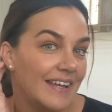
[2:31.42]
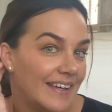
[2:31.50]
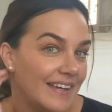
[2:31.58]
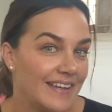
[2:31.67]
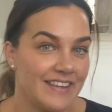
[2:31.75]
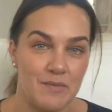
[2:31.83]

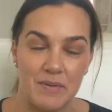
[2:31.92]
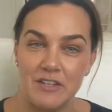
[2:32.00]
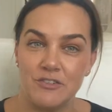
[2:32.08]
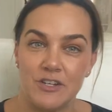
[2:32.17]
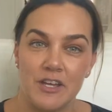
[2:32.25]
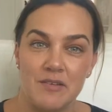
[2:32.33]
in the
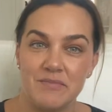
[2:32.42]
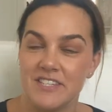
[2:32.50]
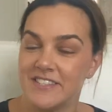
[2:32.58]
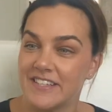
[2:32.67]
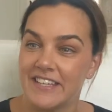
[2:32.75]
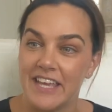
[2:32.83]
bedroom,
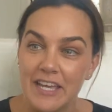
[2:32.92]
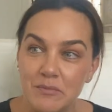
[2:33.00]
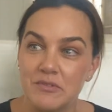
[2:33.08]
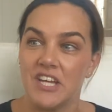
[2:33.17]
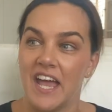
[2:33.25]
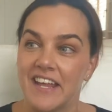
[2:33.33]
just to keep
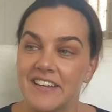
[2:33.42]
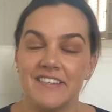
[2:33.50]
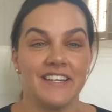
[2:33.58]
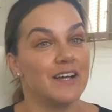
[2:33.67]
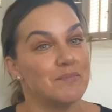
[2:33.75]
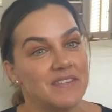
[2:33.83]

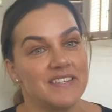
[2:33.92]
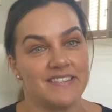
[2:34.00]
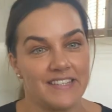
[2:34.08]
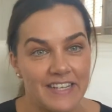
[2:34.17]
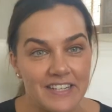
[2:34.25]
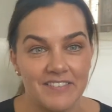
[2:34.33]
changing up the
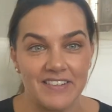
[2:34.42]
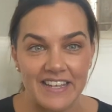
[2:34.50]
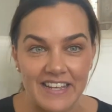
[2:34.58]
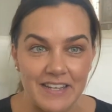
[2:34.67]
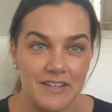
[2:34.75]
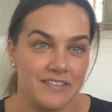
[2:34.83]

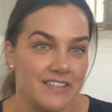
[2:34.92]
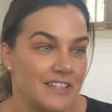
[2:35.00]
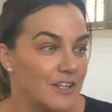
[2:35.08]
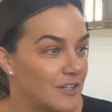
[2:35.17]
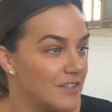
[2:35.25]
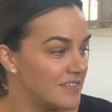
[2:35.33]
scenery, because I
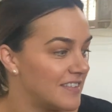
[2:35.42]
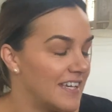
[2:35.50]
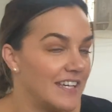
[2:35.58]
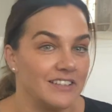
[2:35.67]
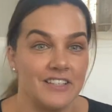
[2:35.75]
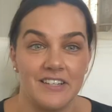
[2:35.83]
know you're
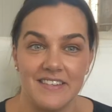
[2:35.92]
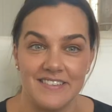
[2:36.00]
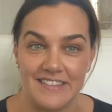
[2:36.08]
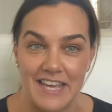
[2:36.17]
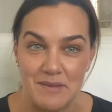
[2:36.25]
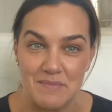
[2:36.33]
seeing a lot of the
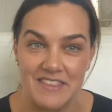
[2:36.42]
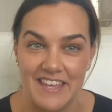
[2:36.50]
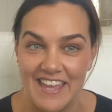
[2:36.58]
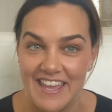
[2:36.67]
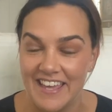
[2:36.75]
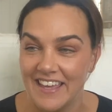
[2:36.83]
same
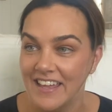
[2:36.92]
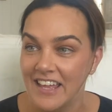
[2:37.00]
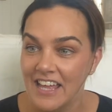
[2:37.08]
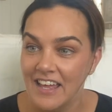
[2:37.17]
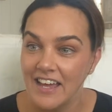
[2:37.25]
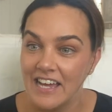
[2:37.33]
thing.
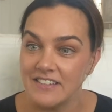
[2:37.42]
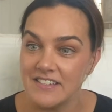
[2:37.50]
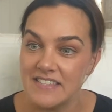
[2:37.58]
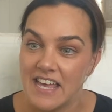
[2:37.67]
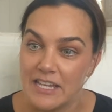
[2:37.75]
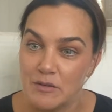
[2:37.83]
I
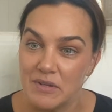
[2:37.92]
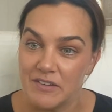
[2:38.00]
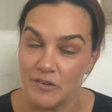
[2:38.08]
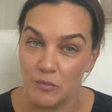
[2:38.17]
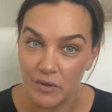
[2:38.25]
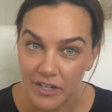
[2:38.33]
just had a bit of
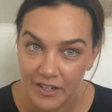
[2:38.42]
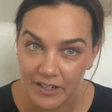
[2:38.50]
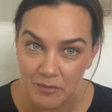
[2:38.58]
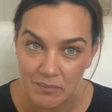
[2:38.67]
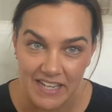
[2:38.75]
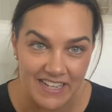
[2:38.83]
a
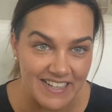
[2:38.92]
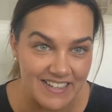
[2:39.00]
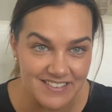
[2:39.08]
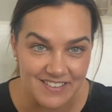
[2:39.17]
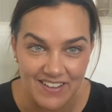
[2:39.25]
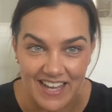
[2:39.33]
work meeting,
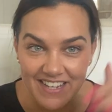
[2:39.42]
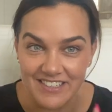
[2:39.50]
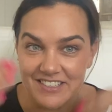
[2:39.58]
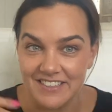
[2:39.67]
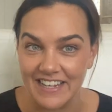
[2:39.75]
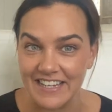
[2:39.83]
so I had
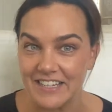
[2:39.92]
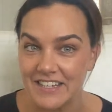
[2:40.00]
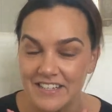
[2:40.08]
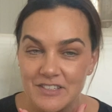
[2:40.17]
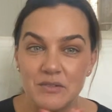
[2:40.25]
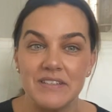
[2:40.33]
to like
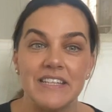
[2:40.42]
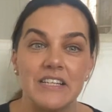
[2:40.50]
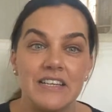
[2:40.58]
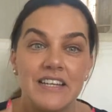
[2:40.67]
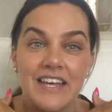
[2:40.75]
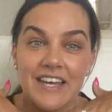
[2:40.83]
do a
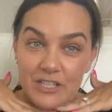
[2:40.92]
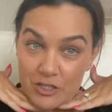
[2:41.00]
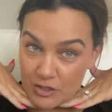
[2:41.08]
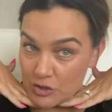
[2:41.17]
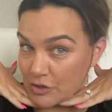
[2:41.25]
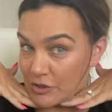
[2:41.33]
little
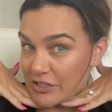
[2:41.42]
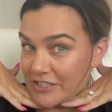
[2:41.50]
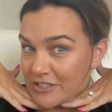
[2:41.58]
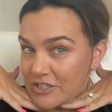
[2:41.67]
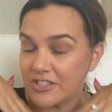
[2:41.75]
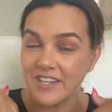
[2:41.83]

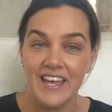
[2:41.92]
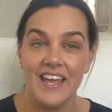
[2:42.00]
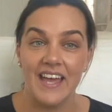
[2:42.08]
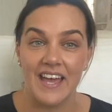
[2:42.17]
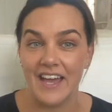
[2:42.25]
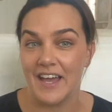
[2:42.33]
zhuzh.
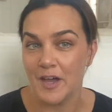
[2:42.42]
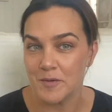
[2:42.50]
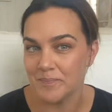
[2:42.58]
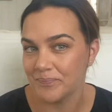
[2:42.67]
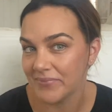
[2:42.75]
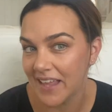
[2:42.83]

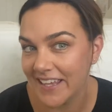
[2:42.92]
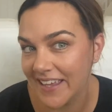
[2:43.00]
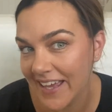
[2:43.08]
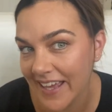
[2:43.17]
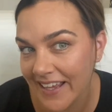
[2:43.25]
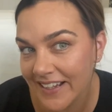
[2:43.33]

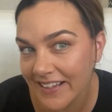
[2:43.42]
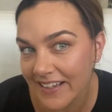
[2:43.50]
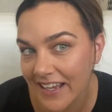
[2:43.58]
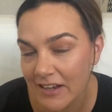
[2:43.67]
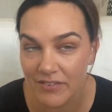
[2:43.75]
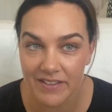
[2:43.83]
Again,
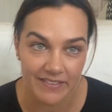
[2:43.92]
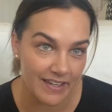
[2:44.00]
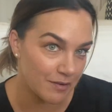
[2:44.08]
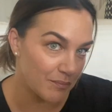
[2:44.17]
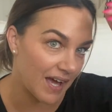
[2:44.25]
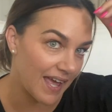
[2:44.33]

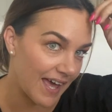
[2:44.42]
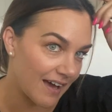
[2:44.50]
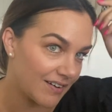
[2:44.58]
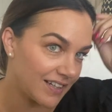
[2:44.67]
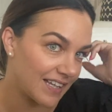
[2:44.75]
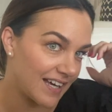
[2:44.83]
everything by
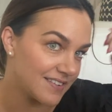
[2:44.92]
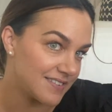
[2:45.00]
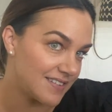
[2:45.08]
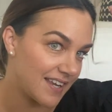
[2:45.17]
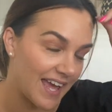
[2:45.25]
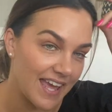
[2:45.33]
Hourglass
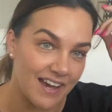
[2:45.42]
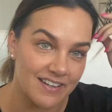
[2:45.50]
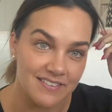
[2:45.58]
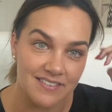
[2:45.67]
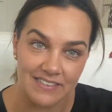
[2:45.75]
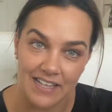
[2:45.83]
today. I
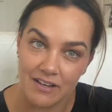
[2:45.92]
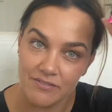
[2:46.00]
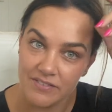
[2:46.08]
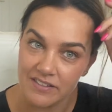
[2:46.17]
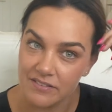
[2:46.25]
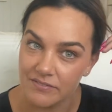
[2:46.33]
just love
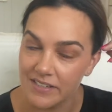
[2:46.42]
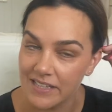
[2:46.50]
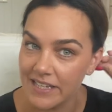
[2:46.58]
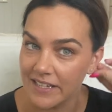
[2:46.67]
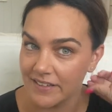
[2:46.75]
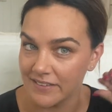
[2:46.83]
this
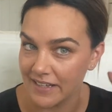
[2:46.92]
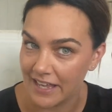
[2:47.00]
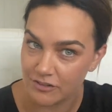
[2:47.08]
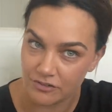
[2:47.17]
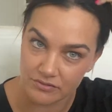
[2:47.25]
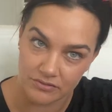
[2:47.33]
really
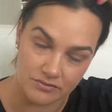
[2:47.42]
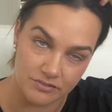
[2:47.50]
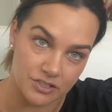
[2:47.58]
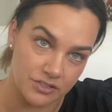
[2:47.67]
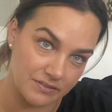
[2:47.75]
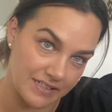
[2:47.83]
natural,
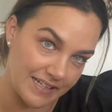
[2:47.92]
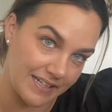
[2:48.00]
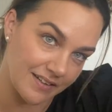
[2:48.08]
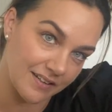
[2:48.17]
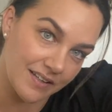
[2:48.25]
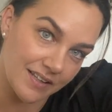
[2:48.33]

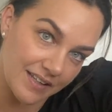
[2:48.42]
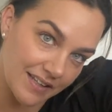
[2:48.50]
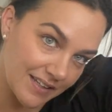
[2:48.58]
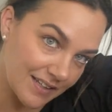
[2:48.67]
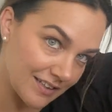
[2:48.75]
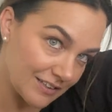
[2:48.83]
dewy
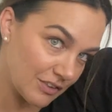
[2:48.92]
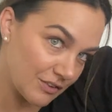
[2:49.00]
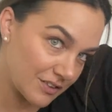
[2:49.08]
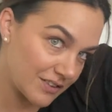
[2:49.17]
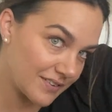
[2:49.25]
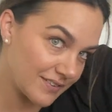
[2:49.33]

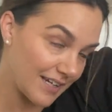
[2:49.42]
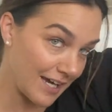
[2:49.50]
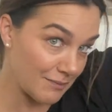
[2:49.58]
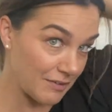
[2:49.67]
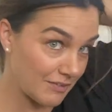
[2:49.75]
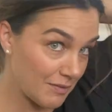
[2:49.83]
look.
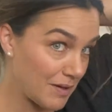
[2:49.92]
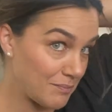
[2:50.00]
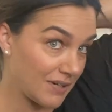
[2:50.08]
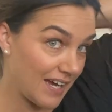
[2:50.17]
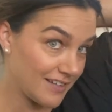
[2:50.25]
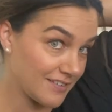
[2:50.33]
I've got my
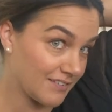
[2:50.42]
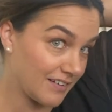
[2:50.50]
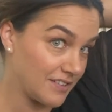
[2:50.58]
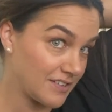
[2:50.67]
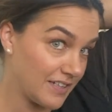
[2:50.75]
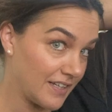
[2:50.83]
Prada
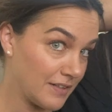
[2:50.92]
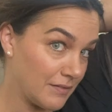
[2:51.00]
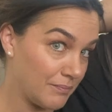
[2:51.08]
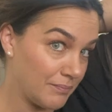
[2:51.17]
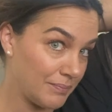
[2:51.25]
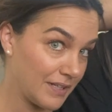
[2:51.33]
scrunchie
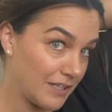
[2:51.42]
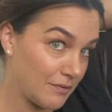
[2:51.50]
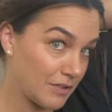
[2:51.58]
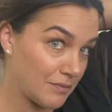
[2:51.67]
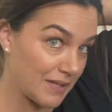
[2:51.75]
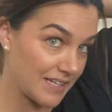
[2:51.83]
in, but you
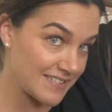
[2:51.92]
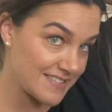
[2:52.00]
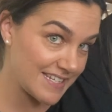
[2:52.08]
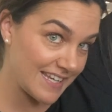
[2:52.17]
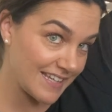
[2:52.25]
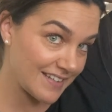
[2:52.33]
wouldn't be able to
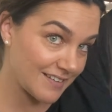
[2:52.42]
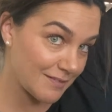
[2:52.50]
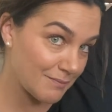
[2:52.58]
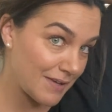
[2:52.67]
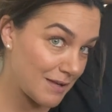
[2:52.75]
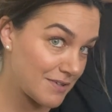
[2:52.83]
see it.
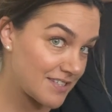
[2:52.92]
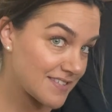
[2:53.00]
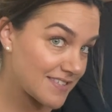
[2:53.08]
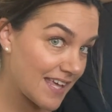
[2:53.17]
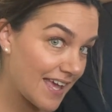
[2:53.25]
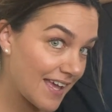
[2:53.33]
Maybe just
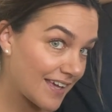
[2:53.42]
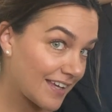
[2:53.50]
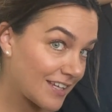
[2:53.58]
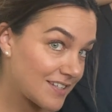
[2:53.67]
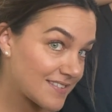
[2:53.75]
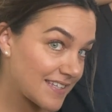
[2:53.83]
there.
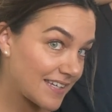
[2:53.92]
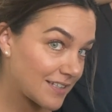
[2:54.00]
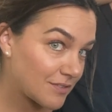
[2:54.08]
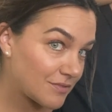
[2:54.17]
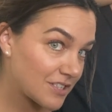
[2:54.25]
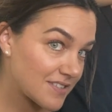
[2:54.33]
Can you see it?
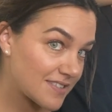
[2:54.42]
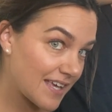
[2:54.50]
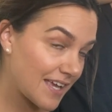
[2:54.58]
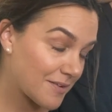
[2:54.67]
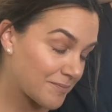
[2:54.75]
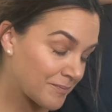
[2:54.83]
Just there.